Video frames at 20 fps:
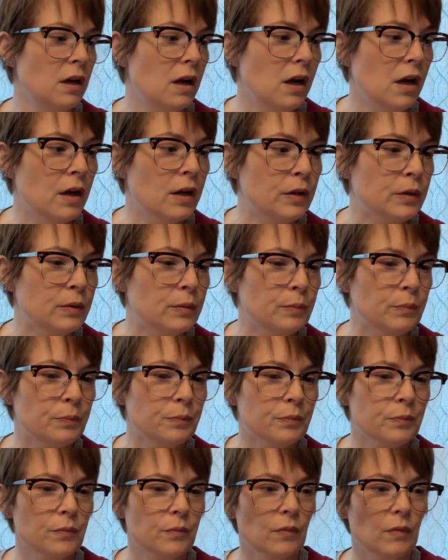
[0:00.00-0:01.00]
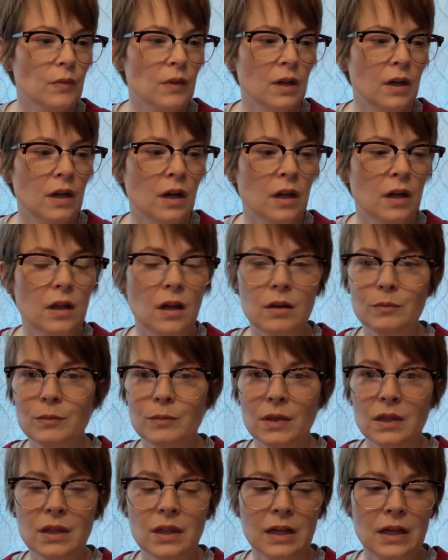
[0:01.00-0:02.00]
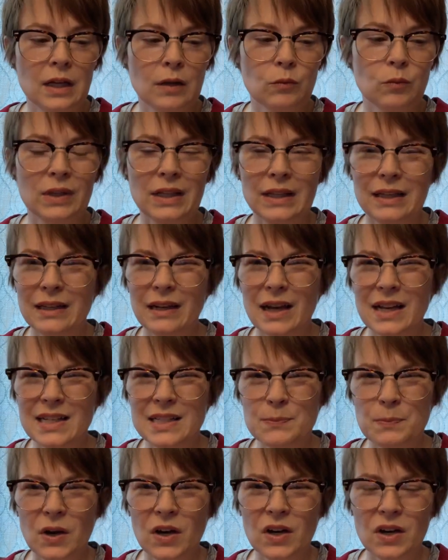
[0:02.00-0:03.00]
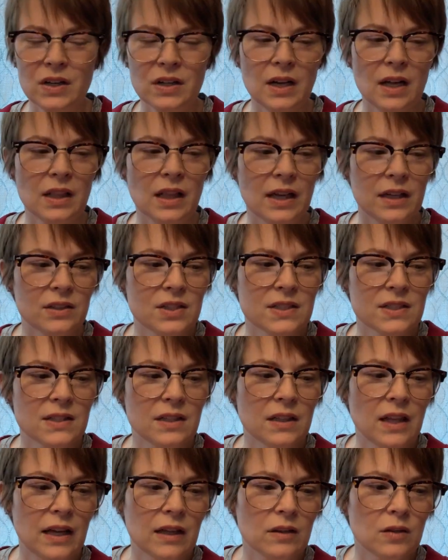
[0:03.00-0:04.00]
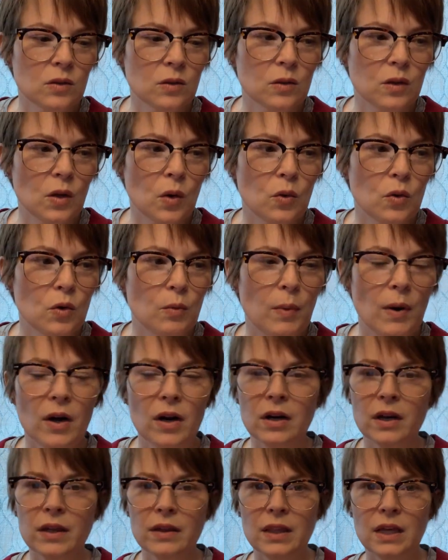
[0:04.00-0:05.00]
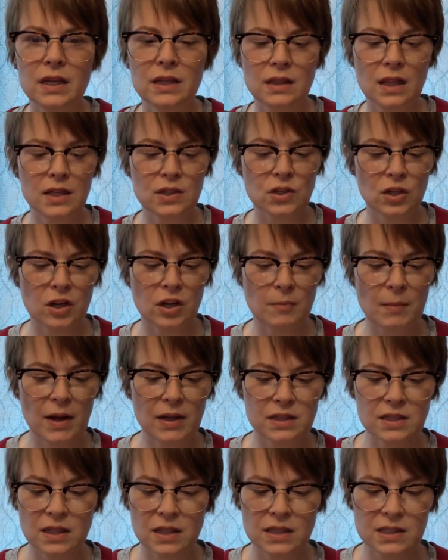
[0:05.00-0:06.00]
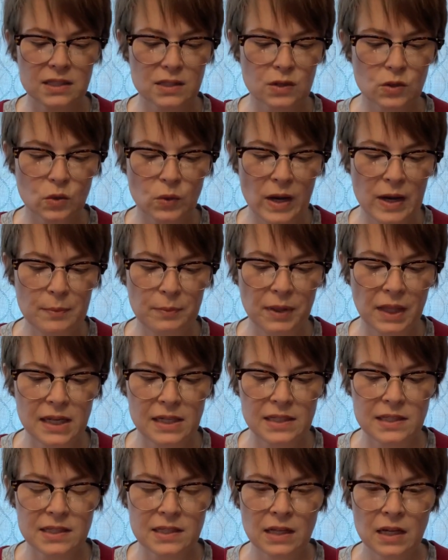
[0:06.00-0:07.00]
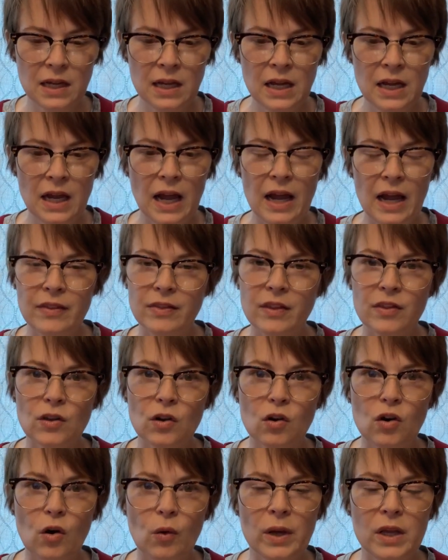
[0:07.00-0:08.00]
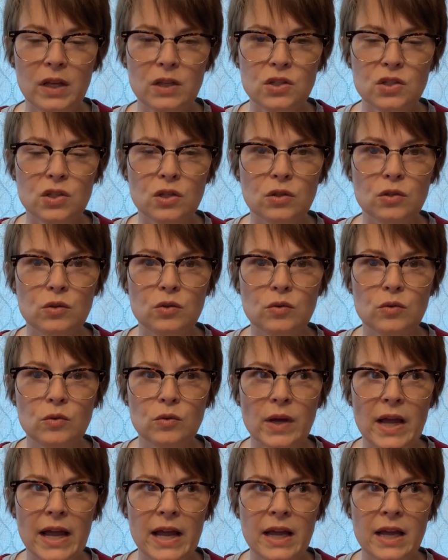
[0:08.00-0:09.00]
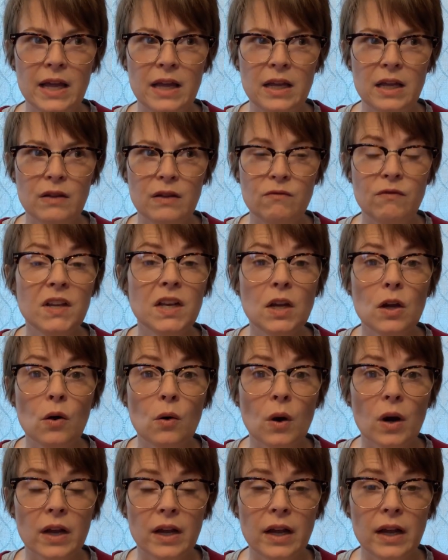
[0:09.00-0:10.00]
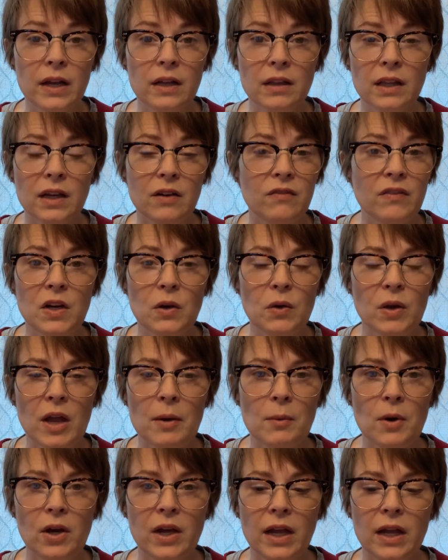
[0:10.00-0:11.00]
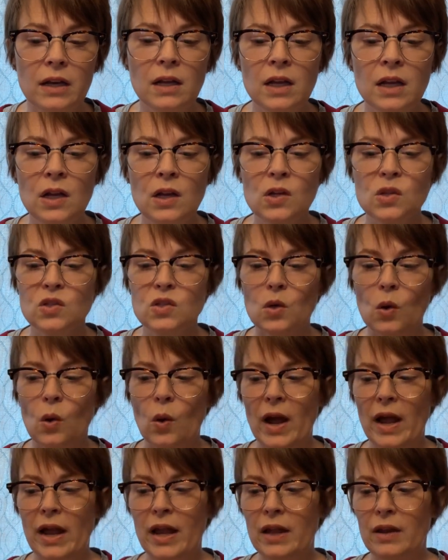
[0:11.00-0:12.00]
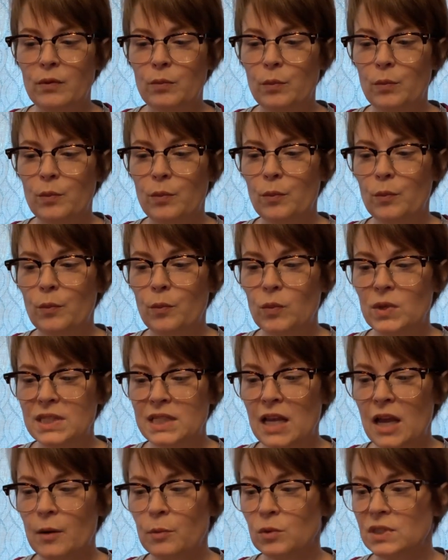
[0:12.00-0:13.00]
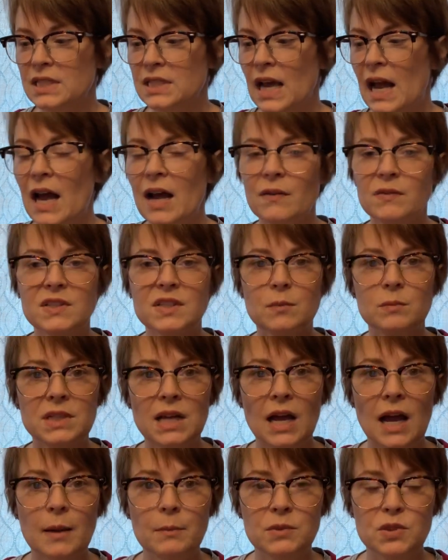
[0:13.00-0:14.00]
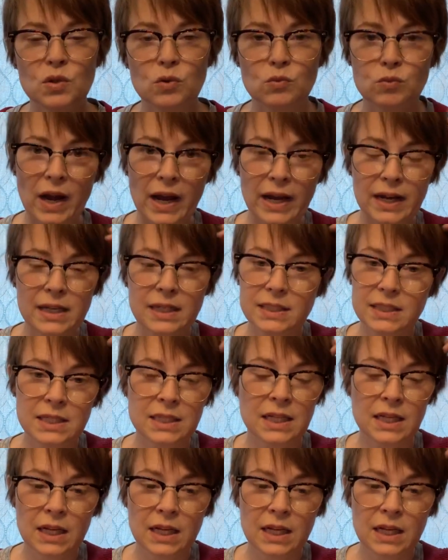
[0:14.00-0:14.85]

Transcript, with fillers: um, uh, like a really nice park, not like just like a little local park. They they took them out to this great place, and then they're going to a video arcade, like a video game arcade. So I was able to have some time to write